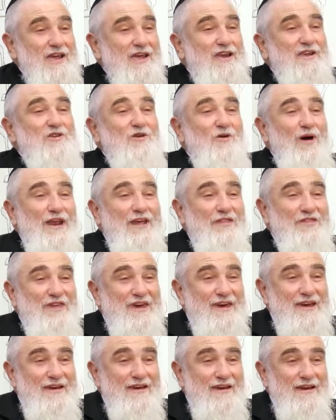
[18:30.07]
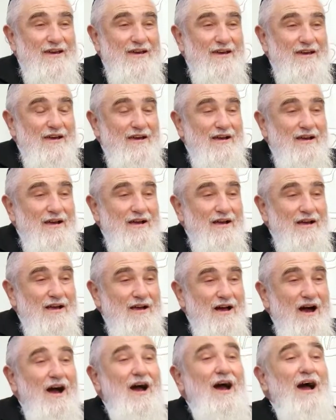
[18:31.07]
You didn't do anything.
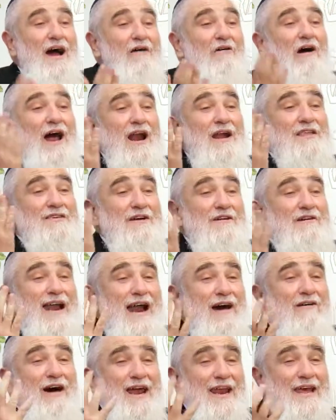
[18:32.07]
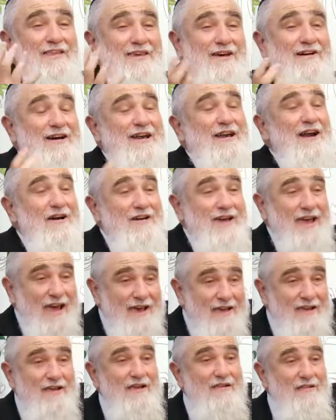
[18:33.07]
I, I want to do it. I want to do it.
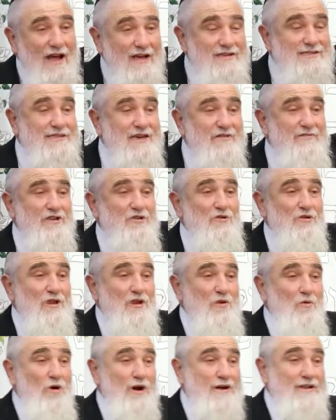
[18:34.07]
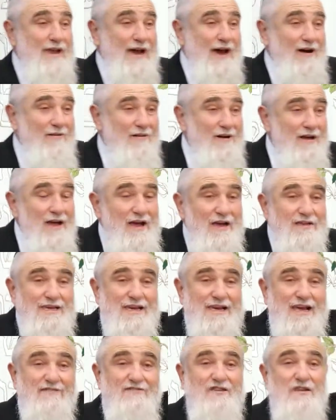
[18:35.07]
Okay, I'll see if you do a little work now. So
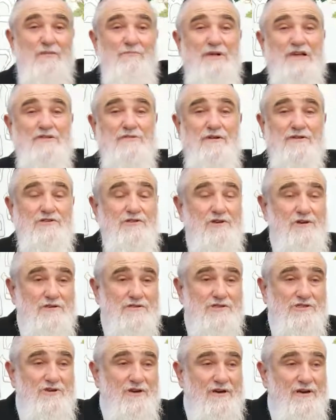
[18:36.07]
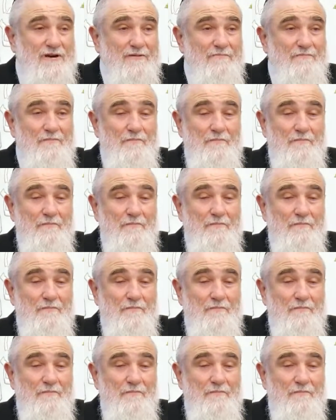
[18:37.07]
he gives him the mitzvah sukkah.